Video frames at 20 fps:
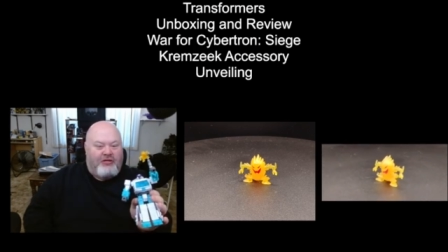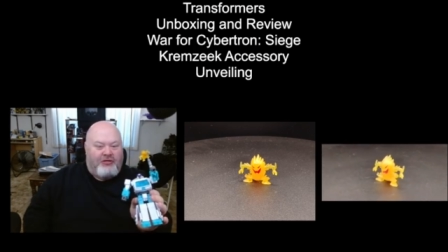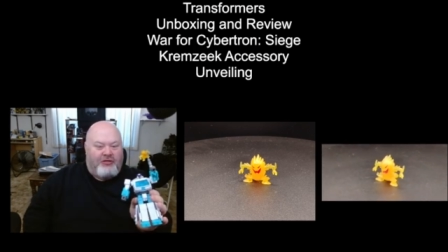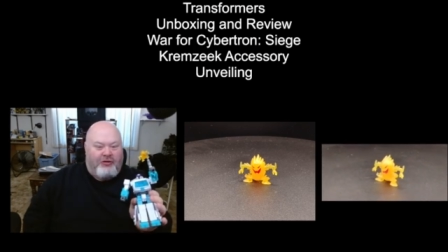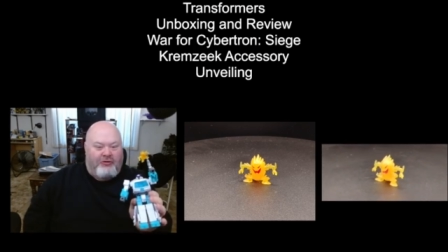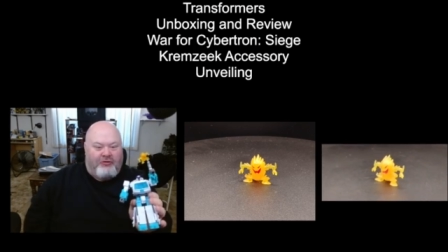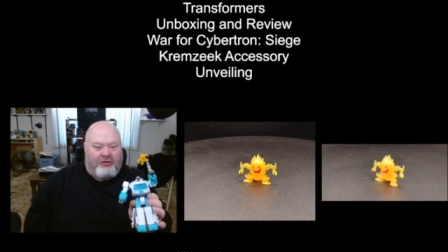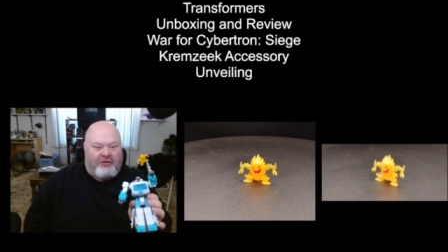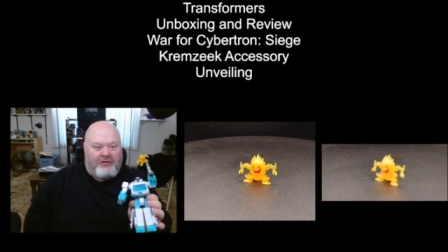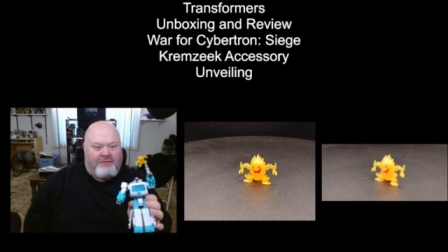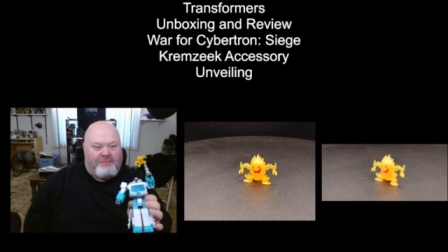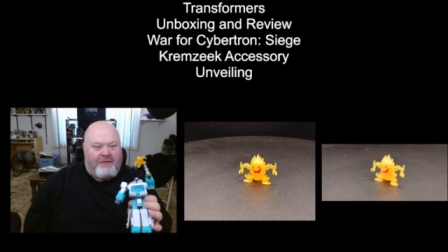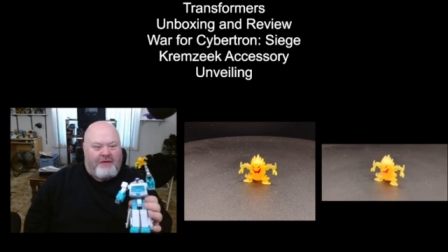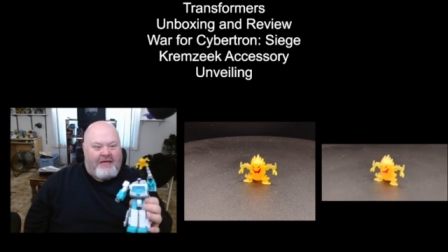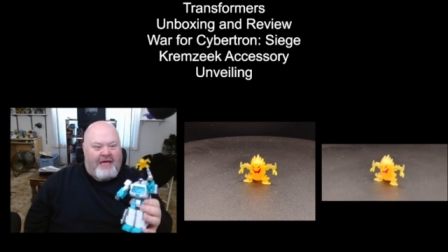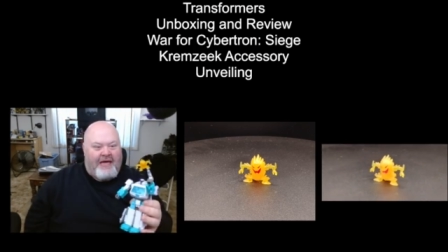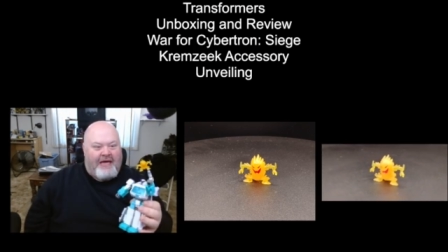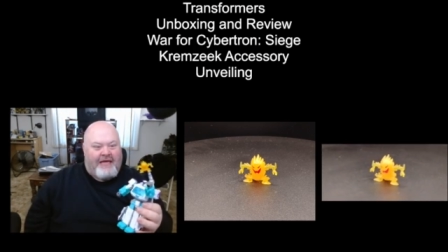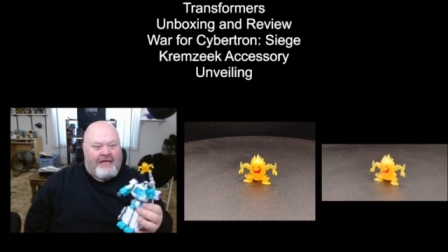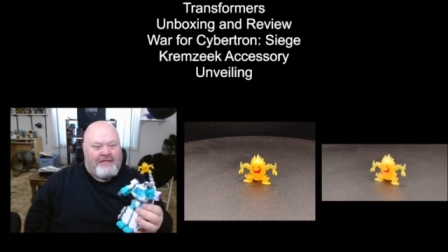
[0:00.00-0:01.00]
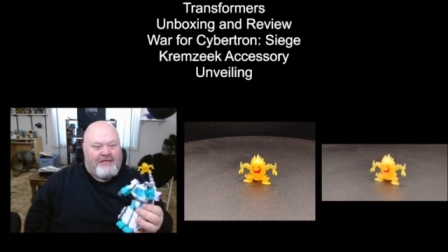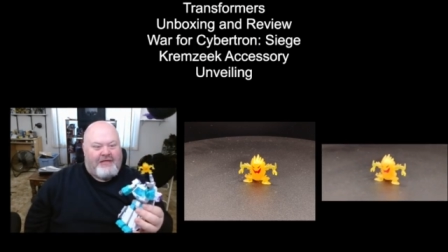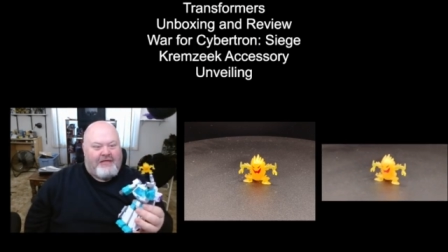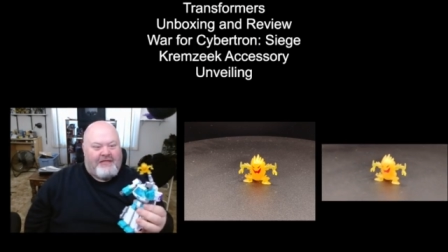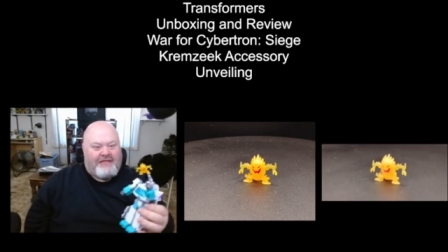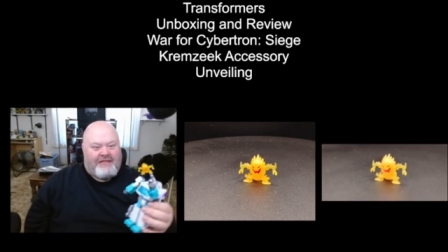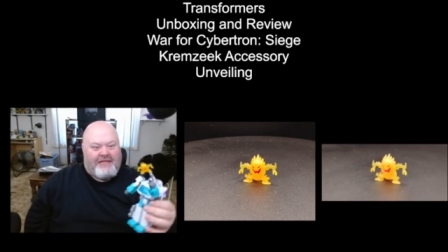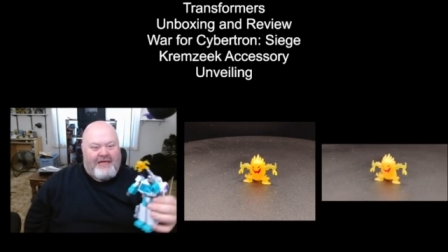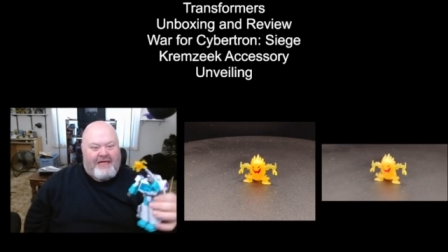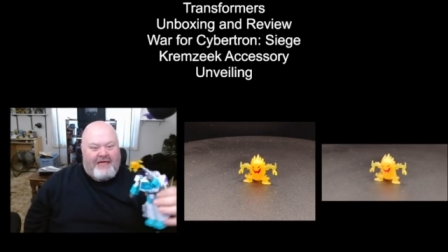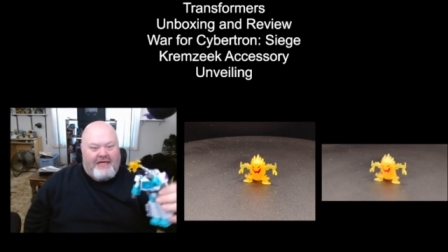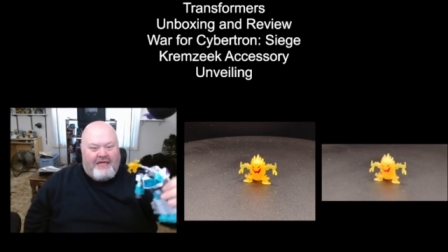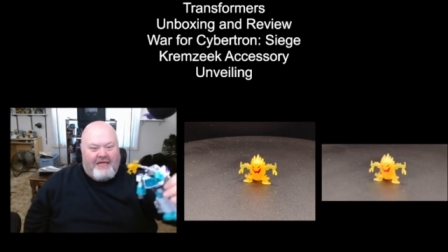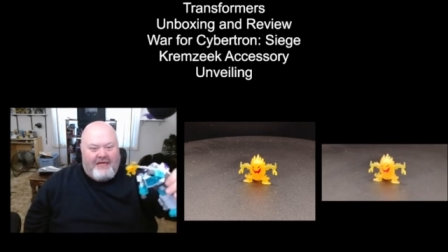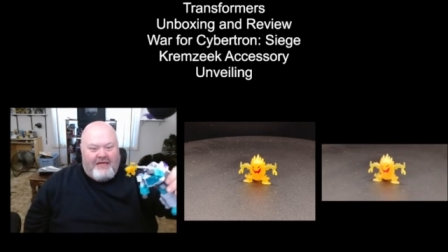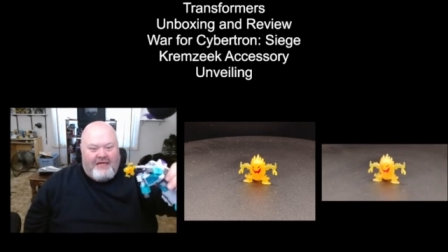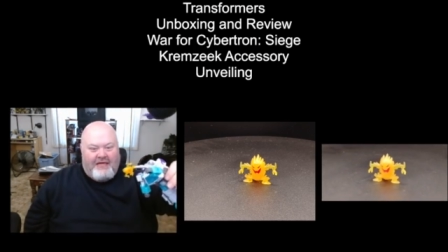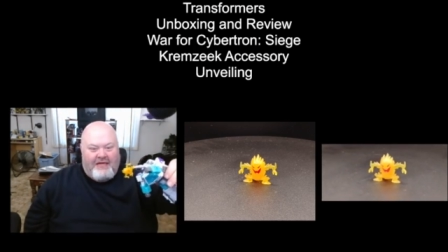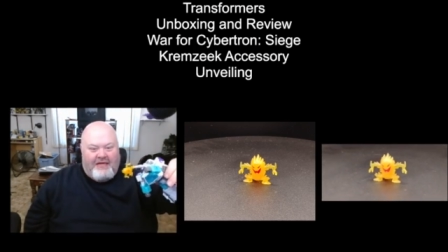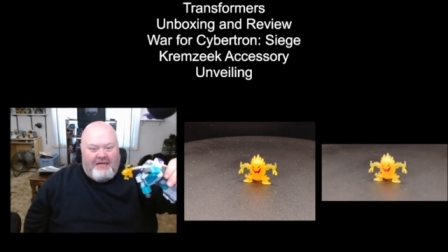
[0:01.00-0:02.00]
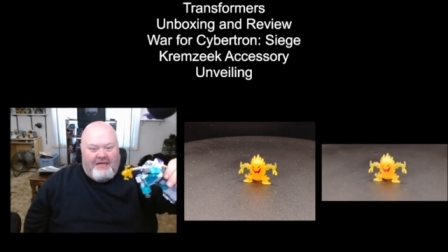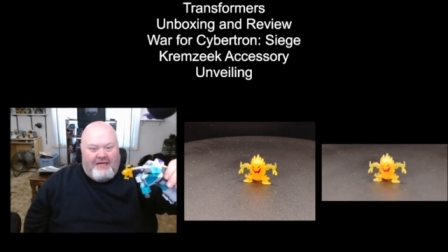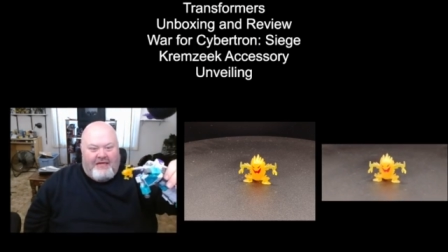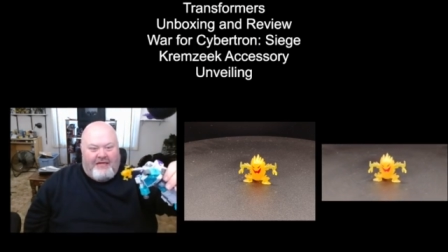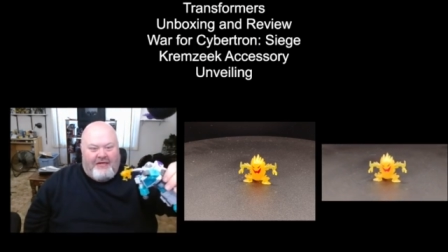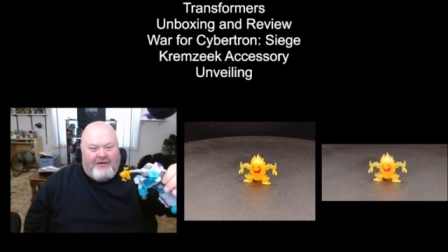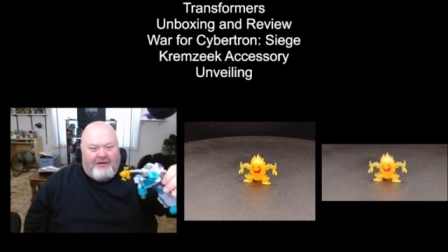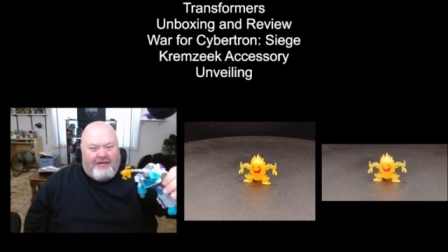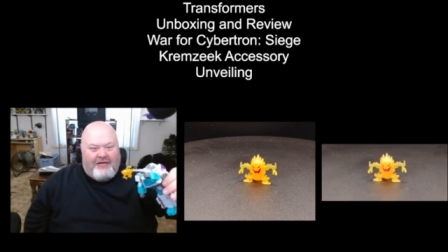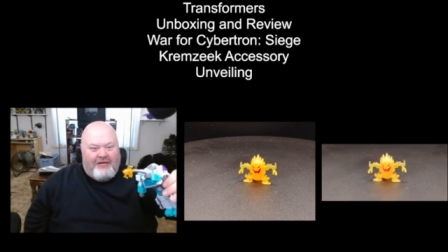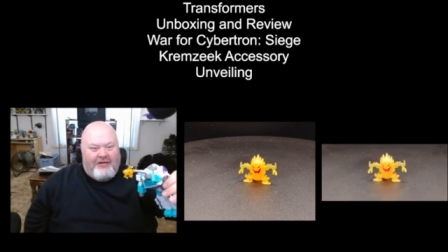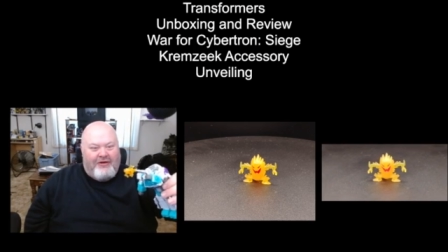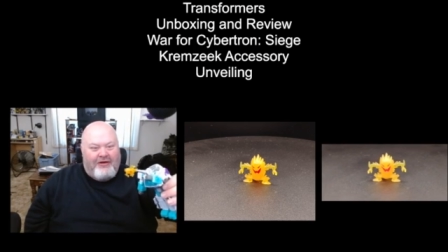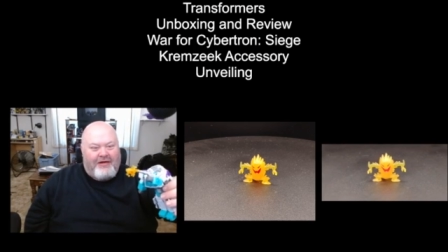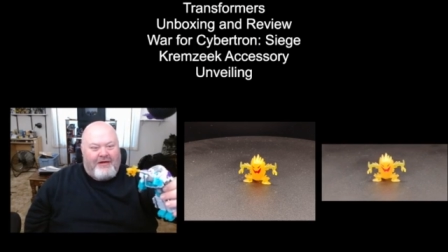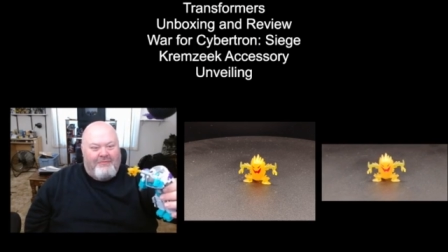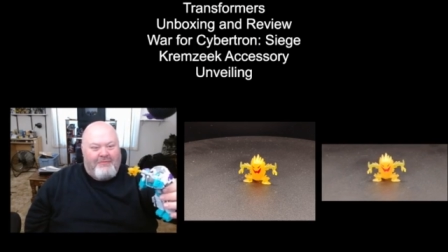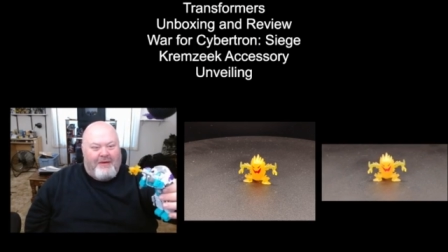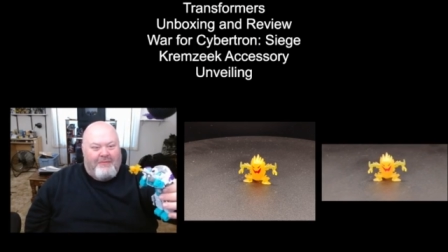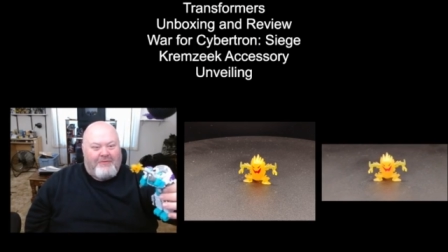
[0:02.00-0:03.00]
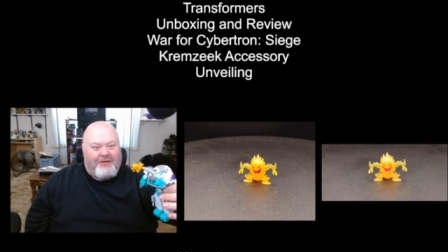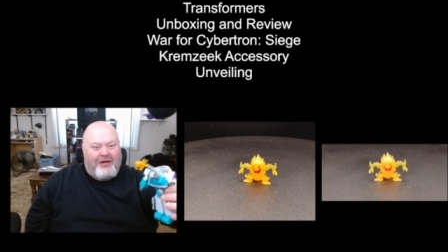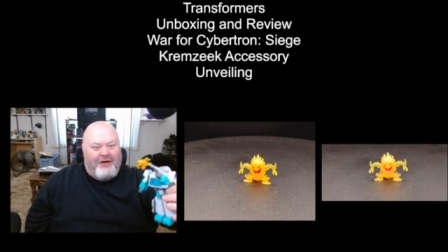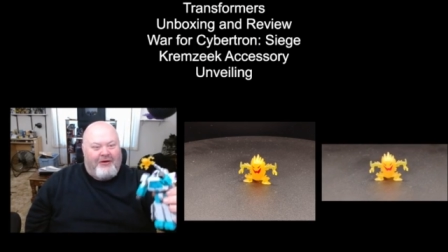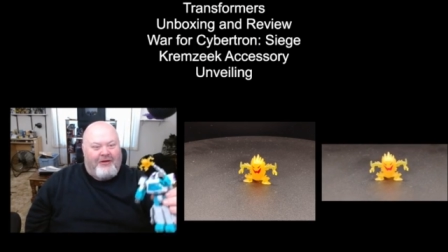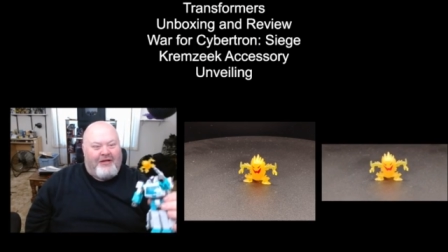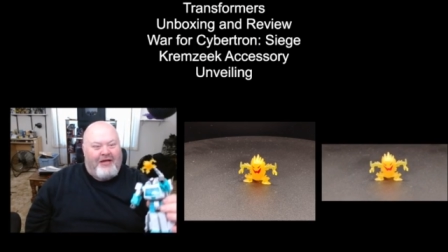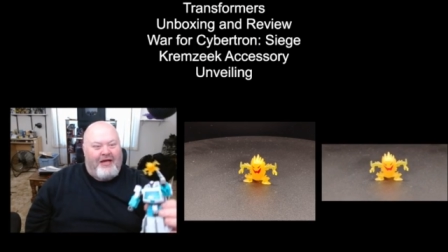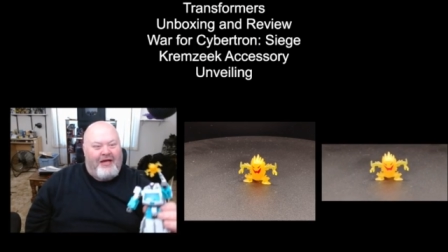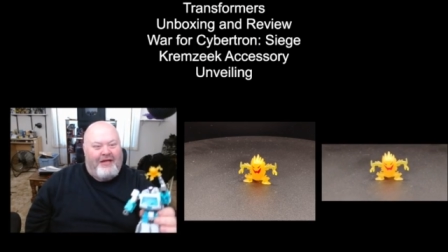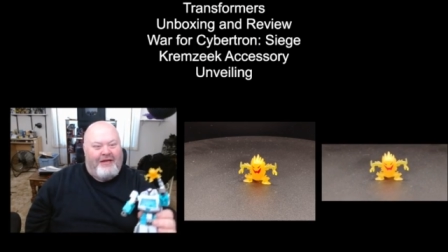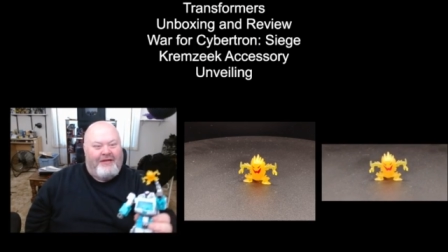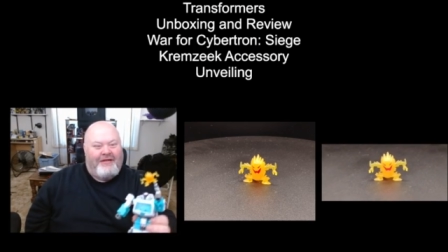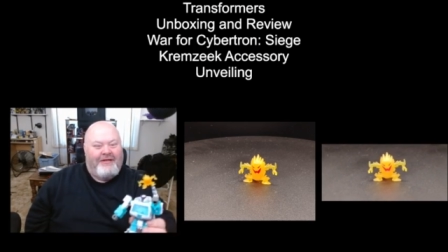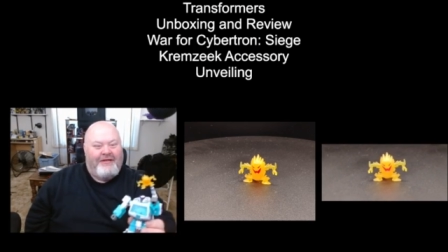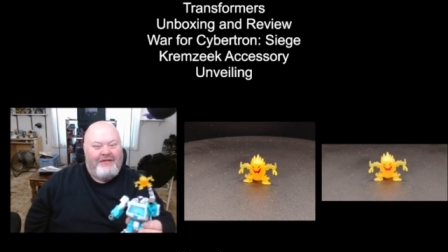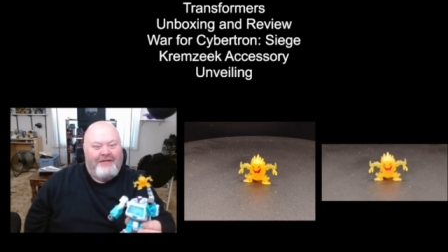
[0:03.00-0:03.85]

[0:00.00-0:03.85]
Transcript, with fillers: shoulders but yeah as you can see you can hook him up to your gun